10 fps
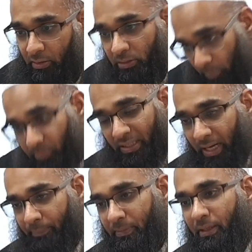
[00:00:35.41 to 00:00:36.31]
the
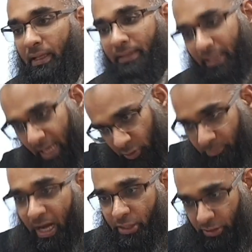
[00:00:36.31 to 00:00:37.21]
mubtada, then it has to
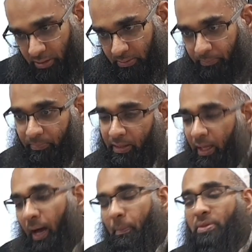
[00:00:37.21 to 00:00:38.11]
match.
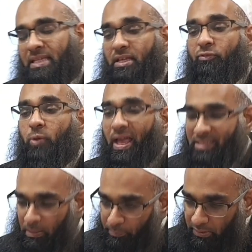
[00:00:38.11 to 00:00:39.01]
But we said there are a few
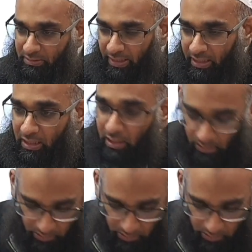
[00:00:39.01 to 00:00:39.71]
examples like